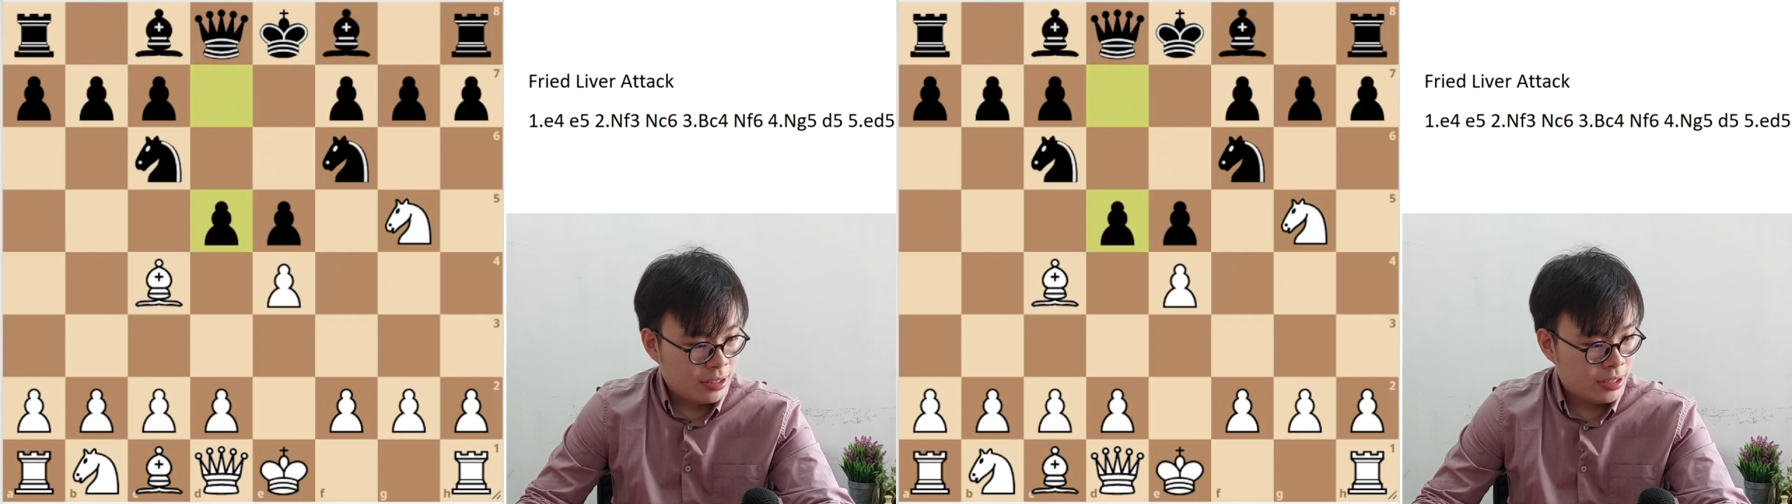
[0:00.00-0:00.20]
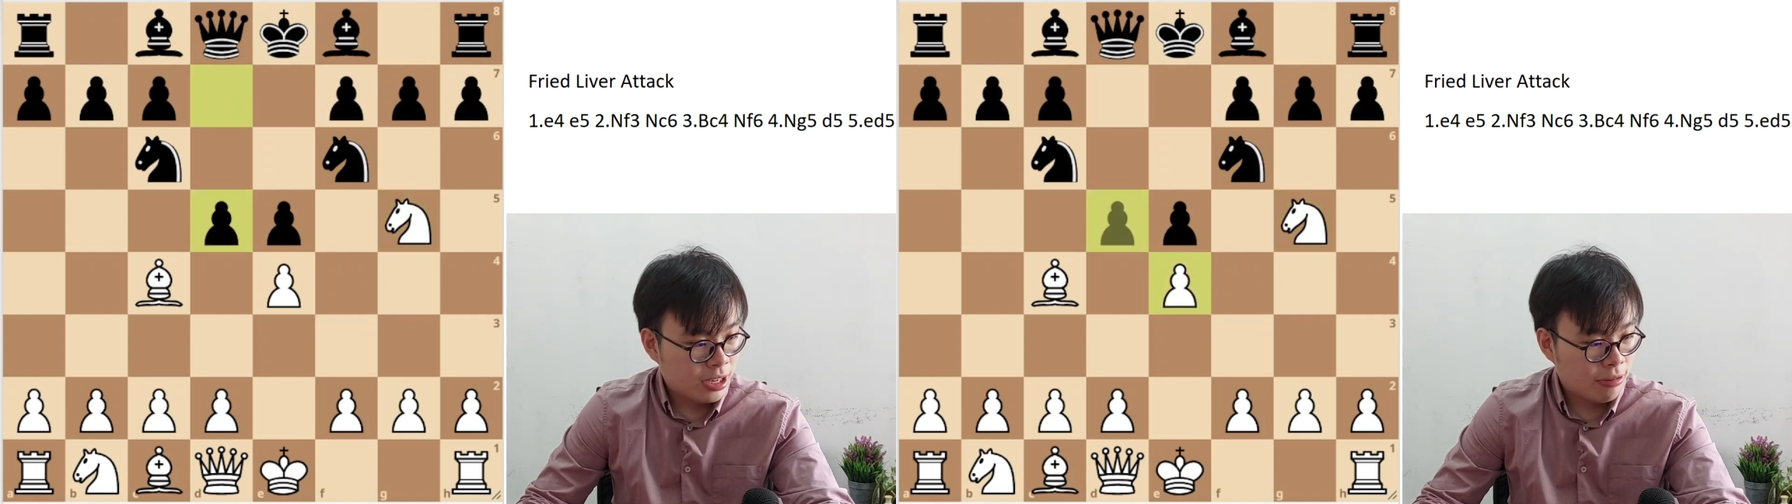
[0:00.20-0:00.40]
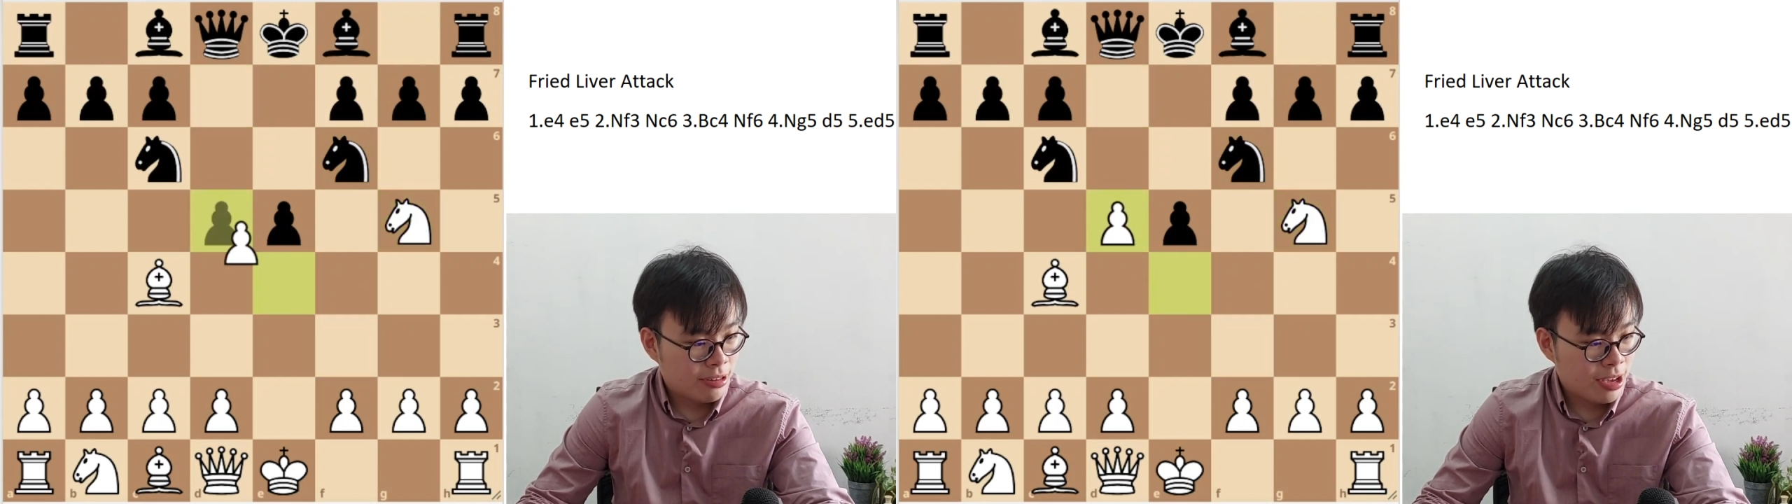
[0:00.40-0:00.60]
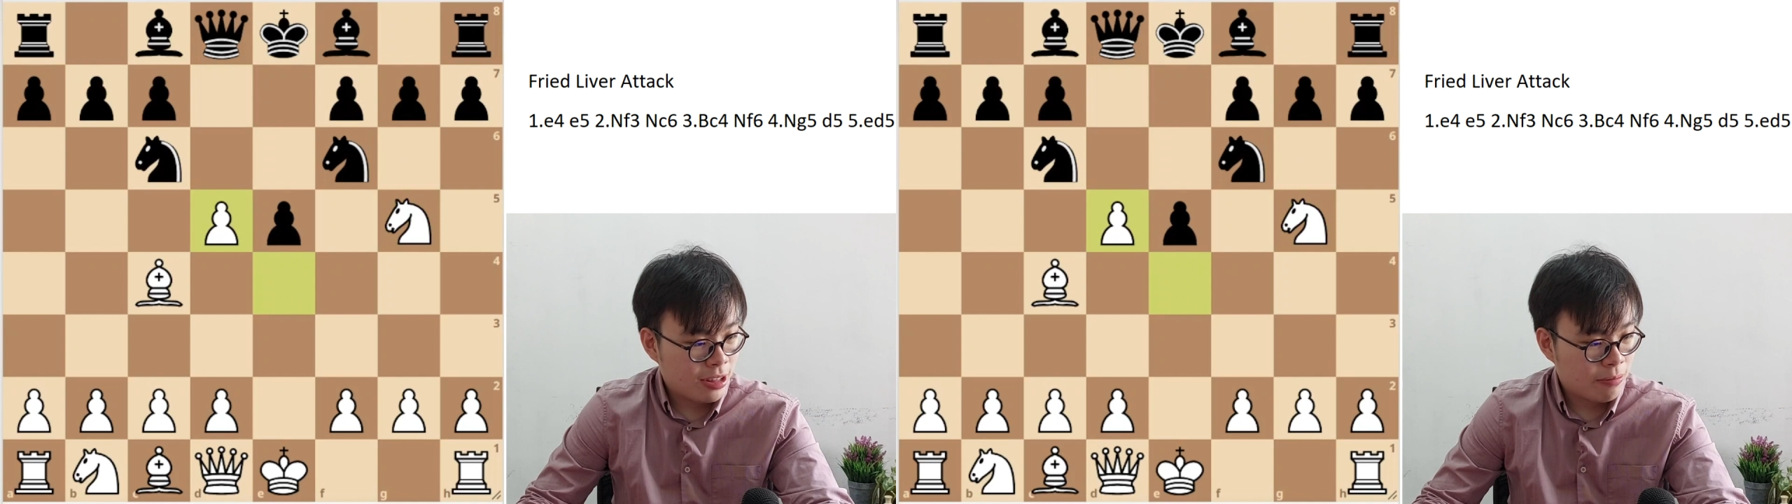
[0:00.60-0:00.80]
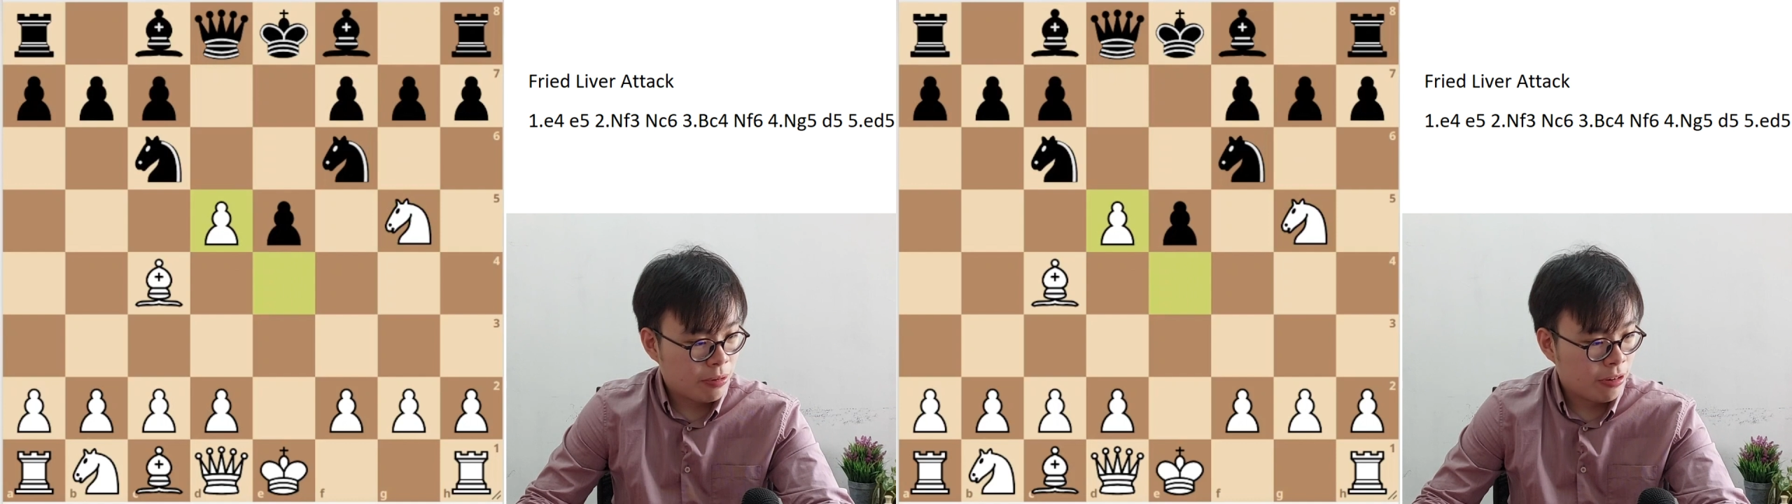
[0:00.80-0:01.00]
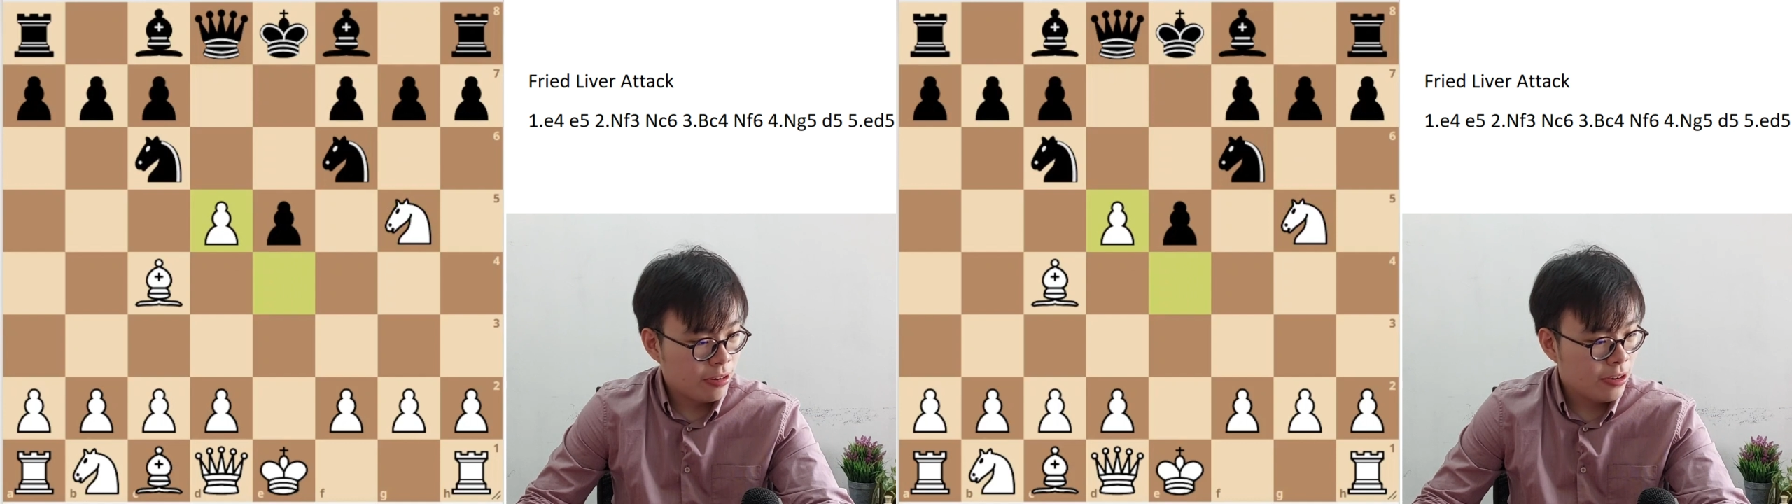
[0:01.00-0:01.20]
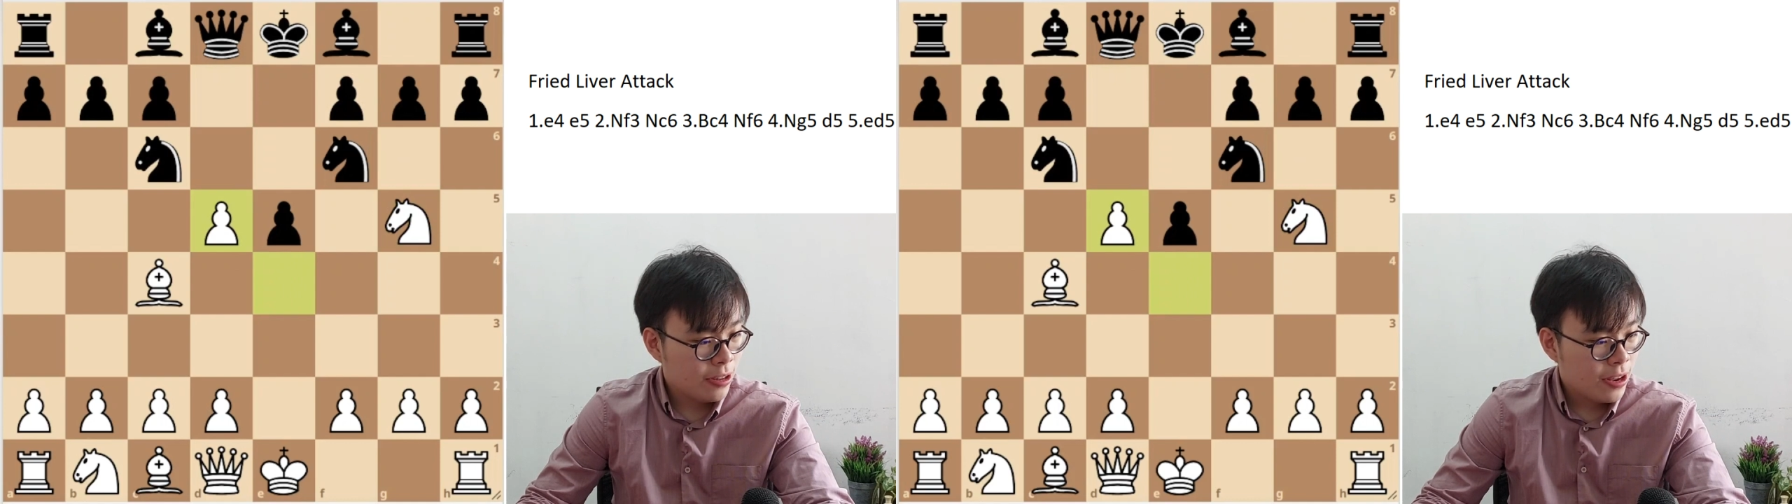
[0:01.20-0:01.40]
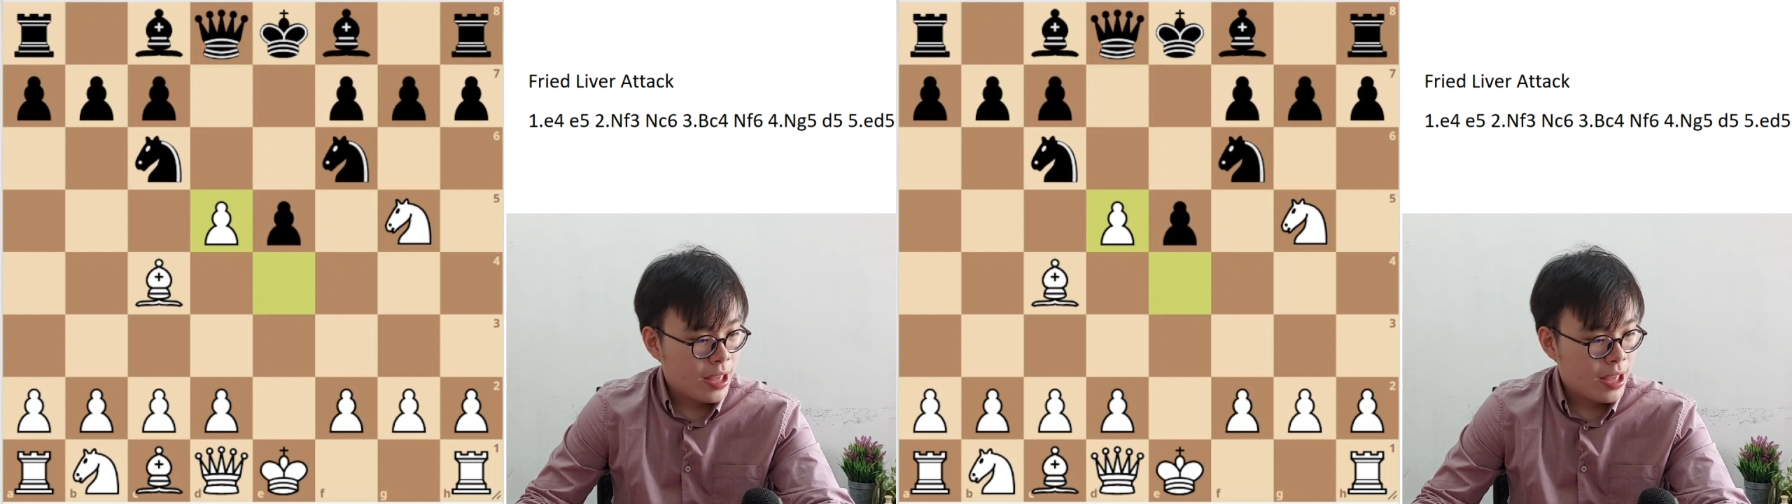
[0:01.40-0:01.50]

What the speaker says: Now we take the pawn,